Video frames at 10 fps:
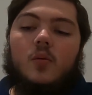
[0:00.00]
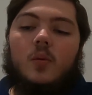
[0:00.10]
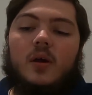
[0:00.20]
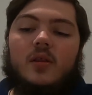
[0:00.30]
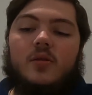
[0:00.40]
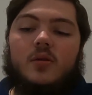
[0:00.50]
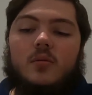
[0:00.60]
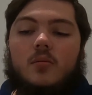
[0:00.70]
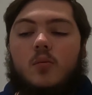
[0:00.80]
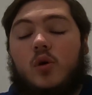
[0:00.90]

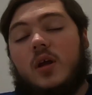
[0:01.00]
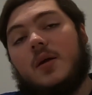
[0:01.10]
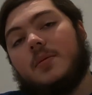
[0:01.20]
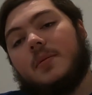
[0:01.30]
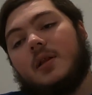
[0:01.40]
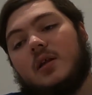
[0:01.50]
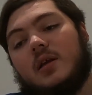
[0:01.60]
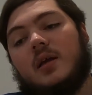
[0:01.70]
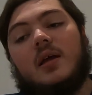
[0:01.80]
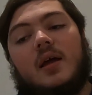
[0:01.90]
with more
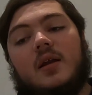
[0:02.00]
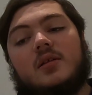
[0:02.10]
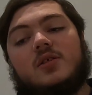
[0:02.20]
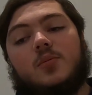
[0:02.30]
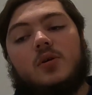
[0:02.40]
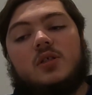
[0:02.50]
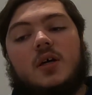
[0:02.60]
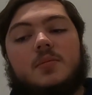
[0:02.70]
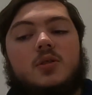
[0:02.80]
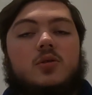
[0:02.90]
capability and supports
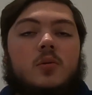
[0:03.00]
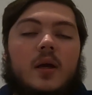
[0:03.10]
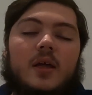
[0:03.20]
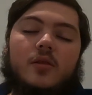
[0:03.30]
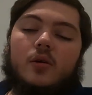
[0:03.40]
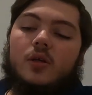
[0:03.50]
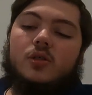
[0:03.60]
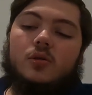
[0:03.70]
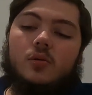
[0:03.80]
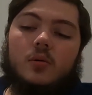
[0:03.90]
up to a
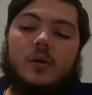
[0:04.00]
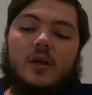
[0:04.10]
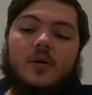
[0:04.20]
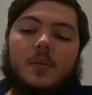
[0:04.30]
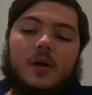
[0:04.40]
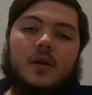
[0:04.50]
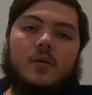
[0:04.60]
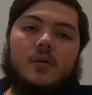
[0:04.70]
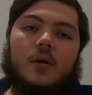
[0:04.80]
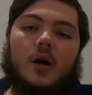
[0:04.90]
32
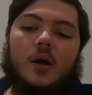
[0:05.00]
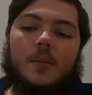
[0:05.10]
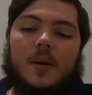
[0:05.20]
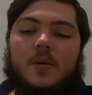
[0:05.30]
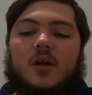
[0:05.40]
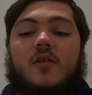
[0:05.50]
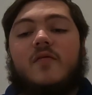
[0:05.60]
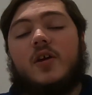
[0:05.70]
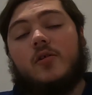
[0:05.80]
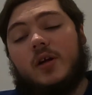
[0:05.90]
gigabyte memory
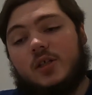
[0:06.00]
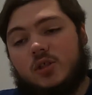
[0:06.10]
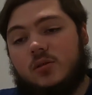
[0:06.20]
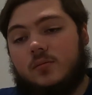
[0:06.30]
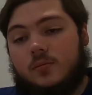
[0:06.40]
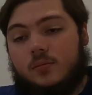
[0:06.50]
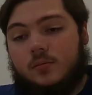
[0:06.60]
configuration.